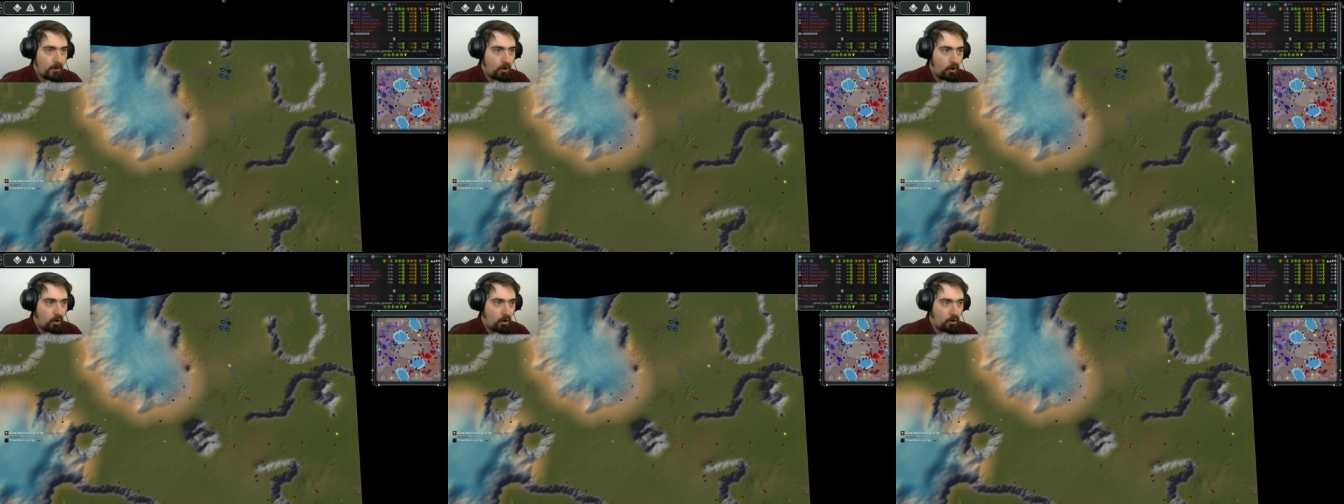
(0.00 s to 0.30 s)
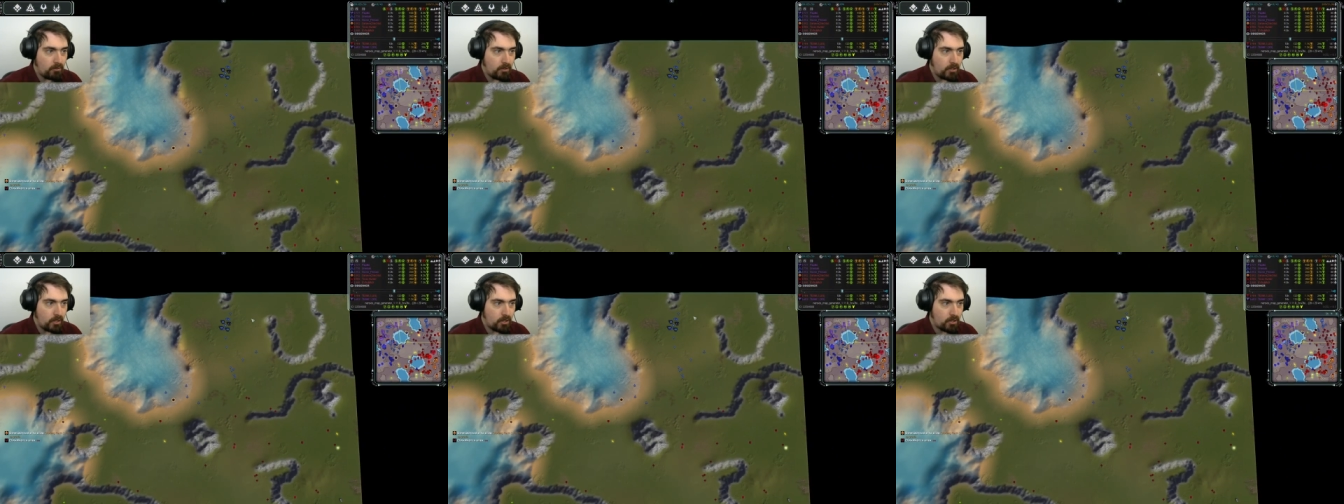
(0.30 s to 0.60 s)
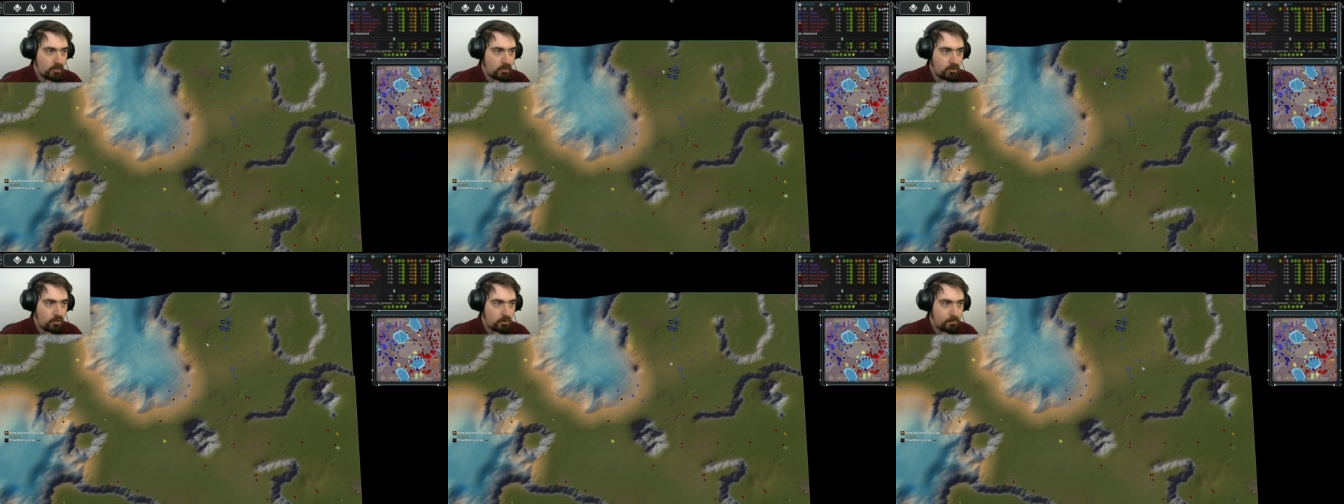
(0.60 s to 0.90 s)
Horror
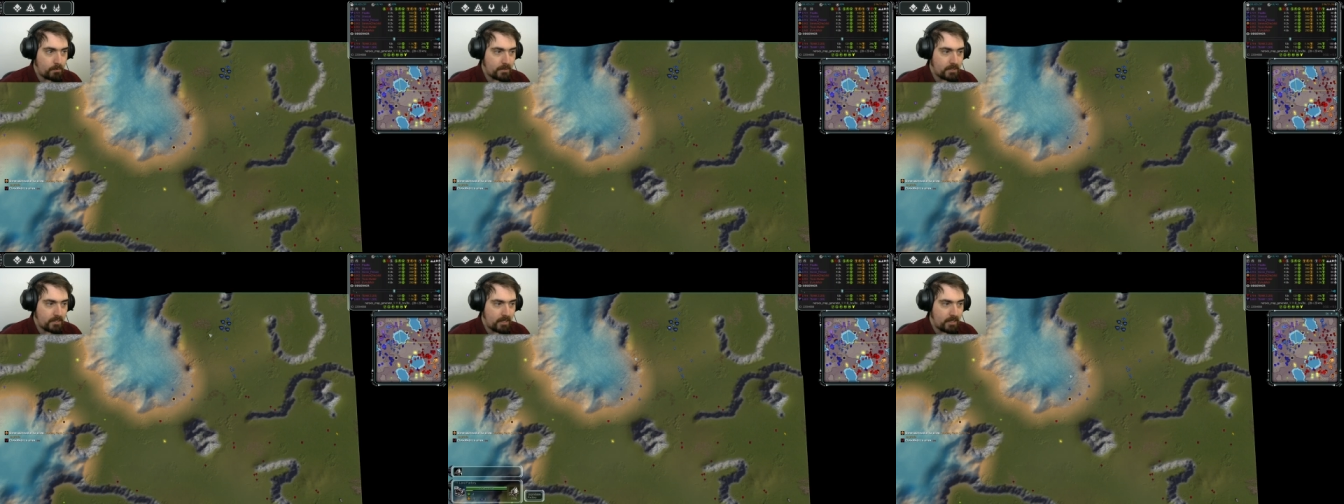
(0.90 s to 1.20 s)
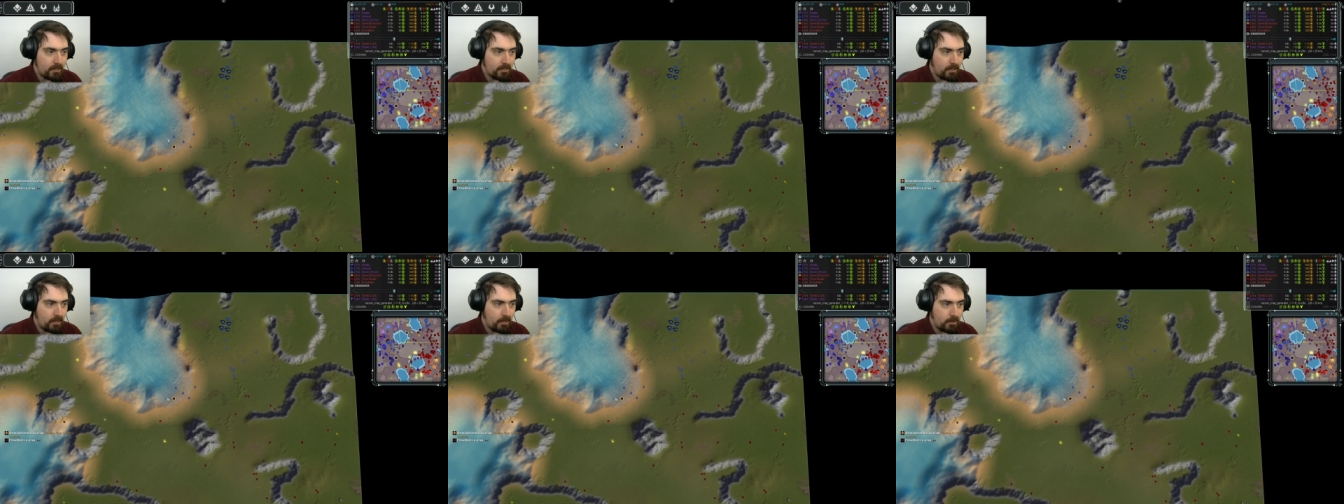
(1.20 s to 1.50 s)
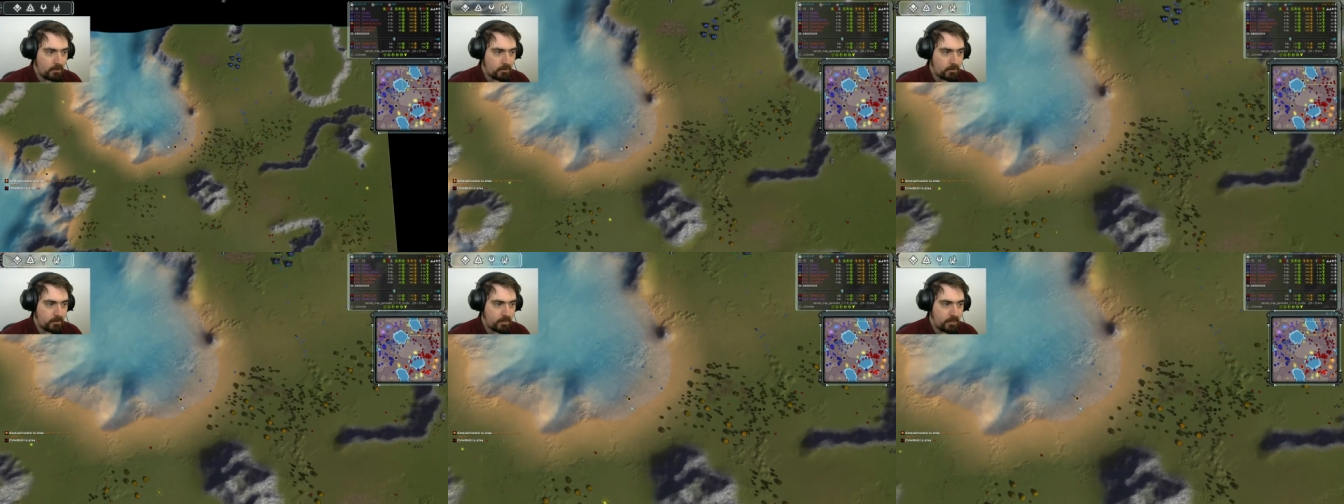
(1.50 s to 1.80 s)
could be set to
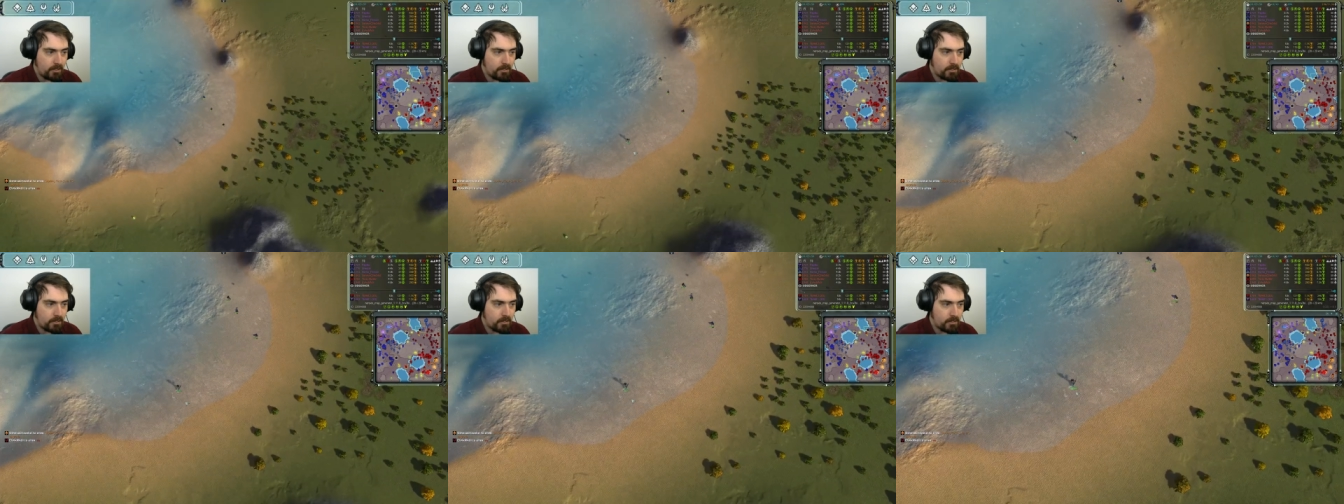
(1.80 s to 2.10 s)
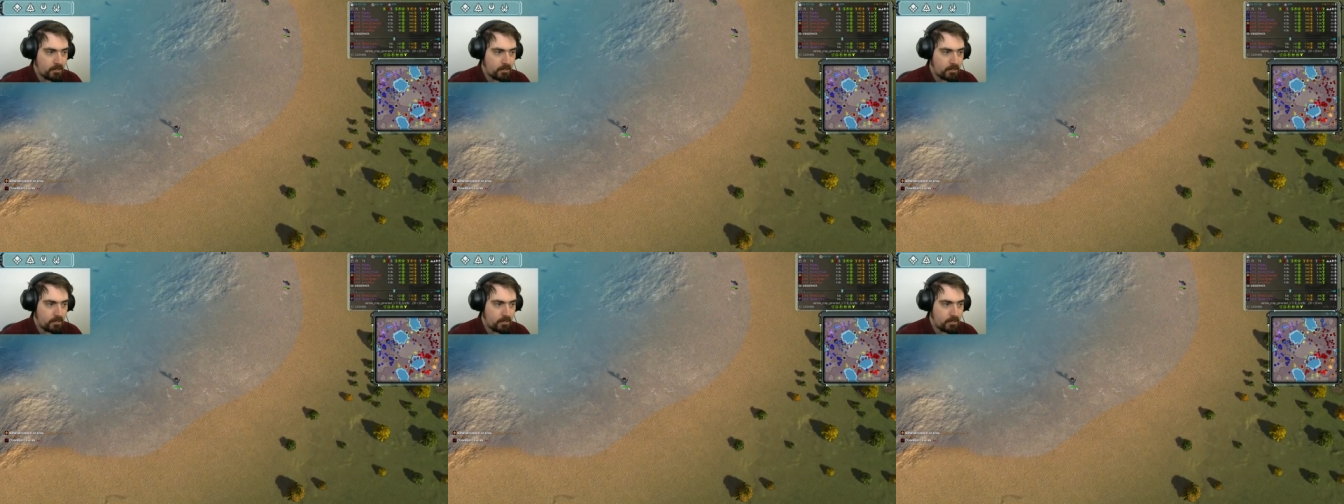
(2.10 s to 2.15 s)
hold this,